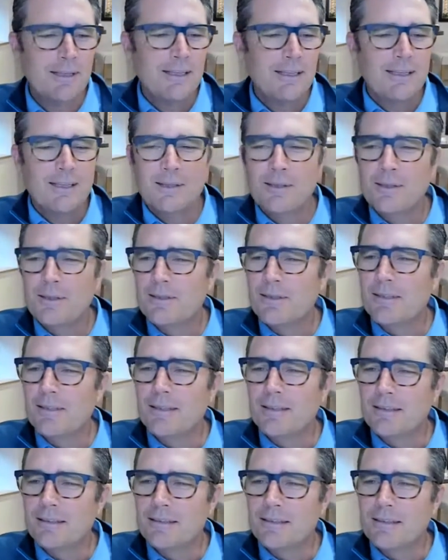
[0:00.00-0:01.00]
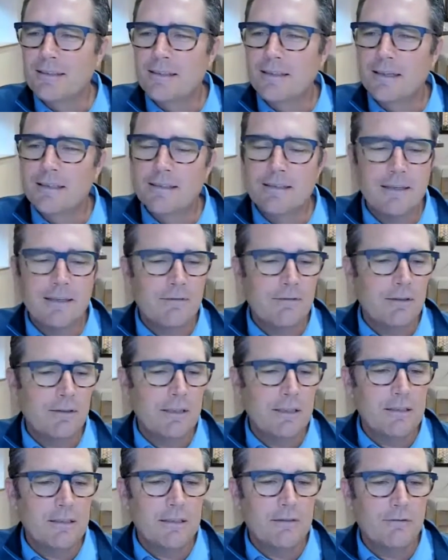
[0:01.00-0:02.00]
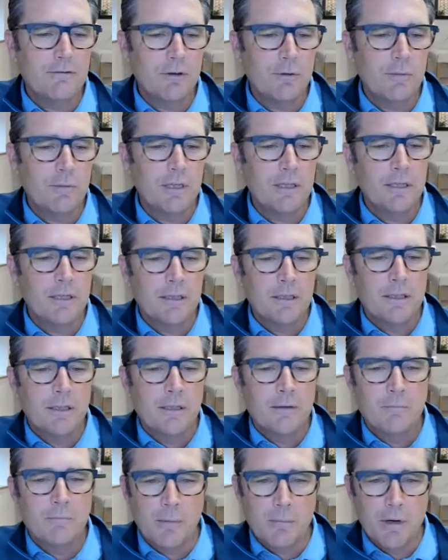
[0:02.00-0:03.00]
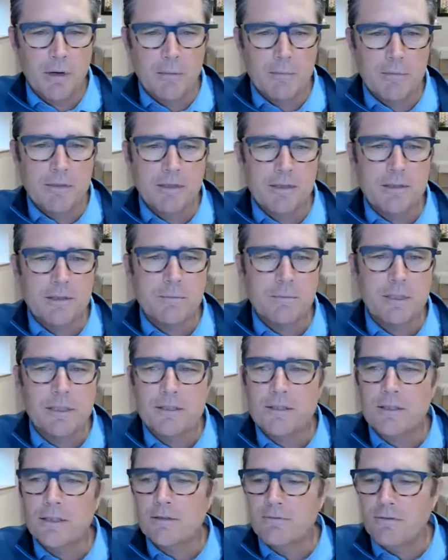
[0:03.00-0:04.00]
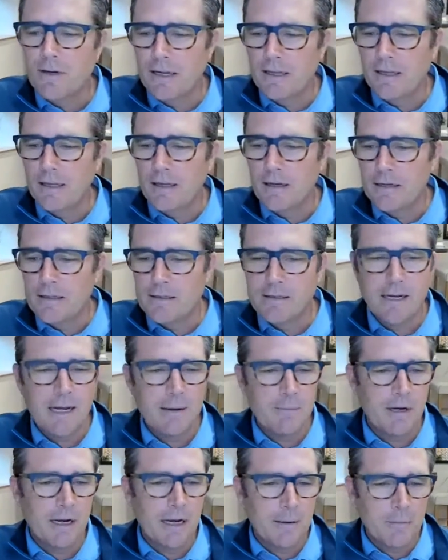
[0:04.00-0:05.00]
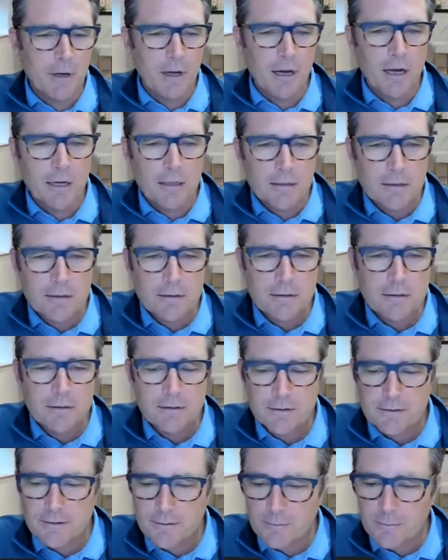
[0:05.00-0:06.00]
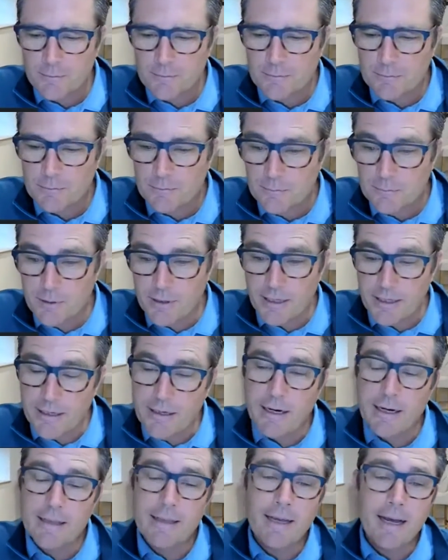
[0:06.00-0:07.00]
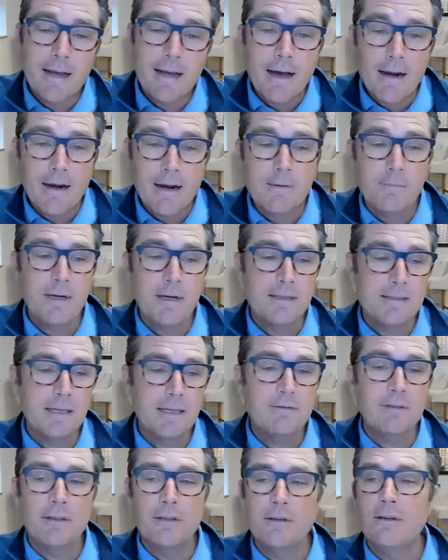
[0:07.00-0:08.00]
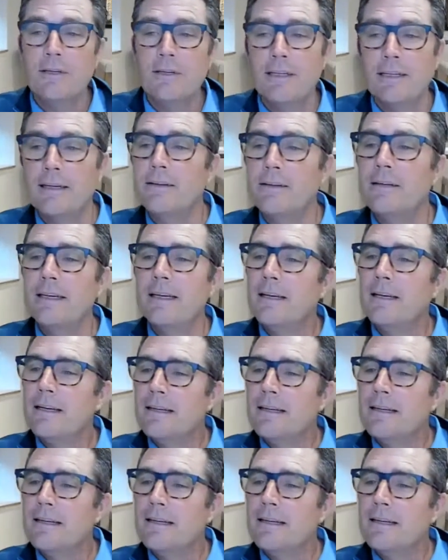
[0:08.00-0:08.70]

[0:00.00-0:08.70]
listen, it's never easy for me. My mom tells me she's finally on time and I'm not. But I did. I think I got on by 7:30 there, Dee.